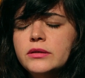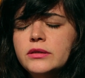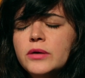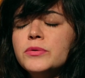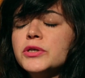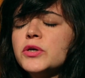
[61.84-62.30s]

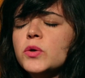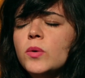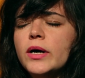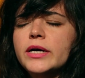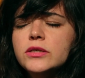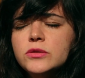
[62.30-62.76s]
they were
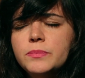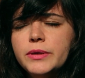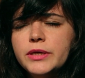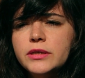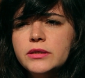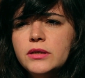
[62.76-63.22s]
required to
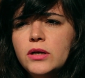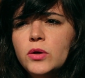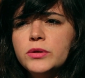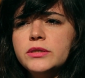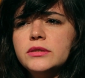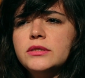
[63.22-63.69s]
pay
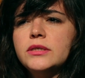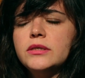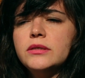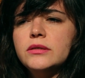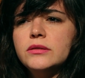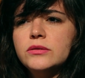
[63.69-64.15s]

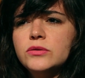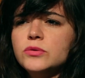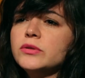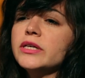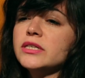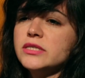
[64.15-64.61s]
loyalty
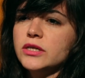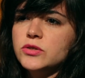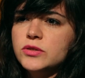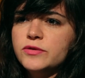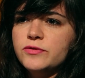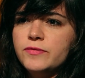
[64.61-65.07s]
to the
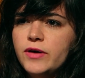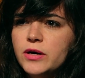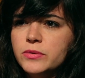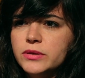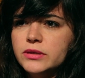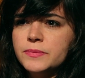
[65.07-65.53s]
executive
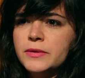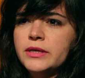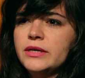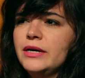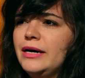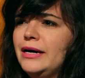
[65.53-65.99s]
power.
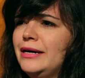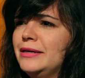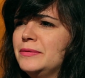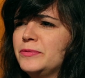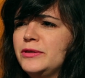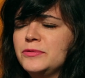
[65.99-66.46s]

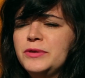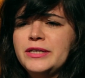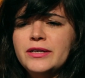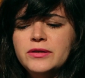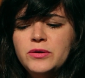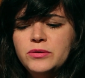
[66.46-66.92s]
And well, we
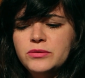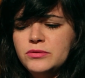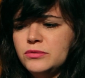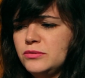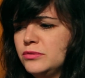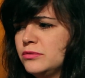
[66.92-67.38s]
can go
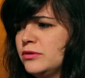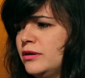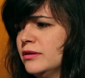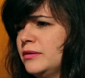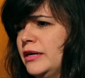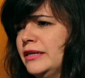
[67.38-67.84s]
to
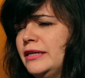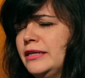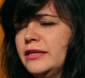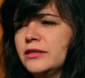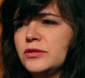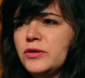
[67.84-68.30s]
talk, and
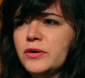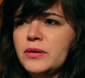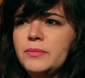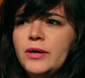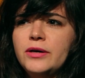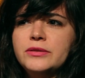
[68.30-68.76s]
I can
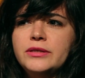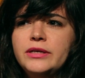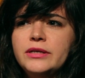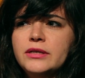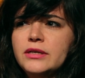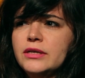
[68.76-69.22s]
talk about
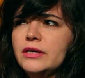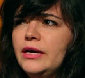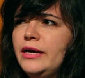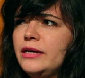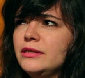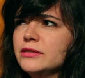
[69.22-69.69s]
the
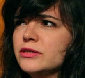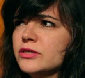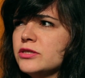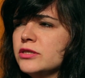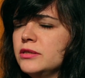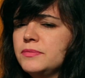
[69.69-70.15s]

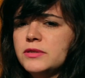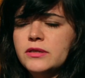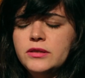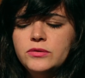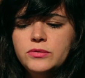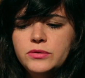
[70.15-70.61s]
healthcare
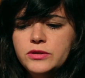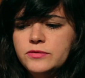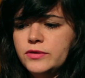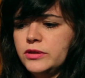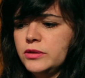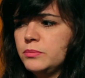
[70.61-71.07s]
system, who
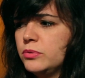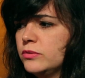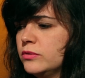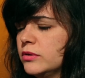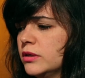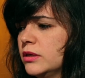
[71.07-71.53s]
is very
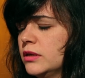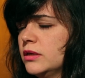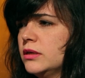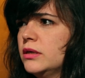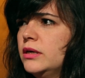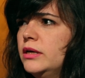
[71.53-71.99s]
poor.
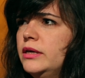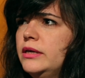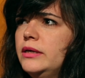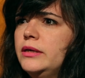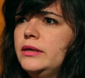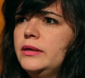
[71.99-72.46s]

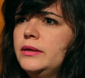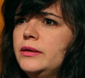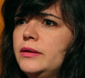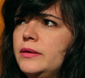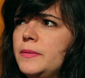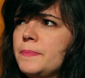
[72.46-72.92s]

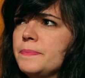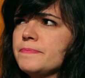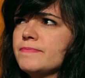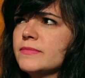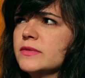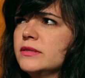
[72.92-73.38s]

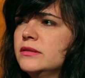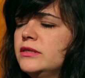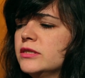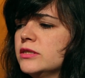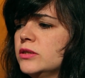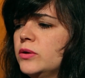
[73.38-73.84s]

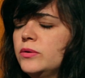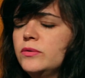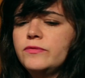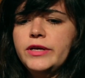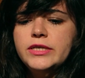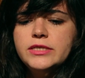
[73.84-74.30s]
There's
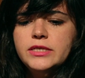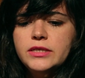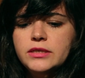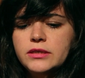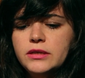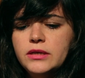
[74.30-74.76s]
no
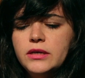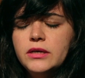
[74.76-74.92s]
basic